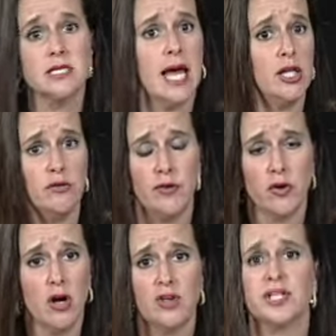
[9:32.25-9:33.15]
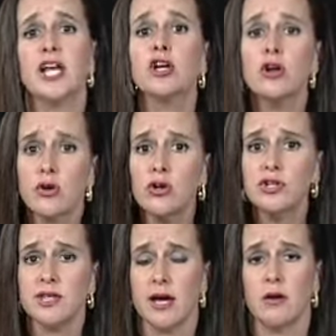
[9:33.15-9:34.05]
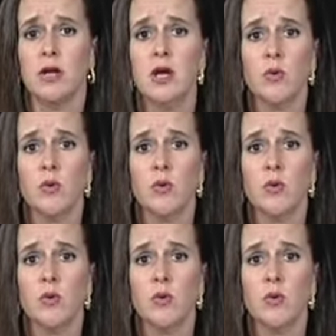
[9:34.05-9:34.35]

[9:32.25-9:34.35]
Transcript: telephone calls, and I encourage that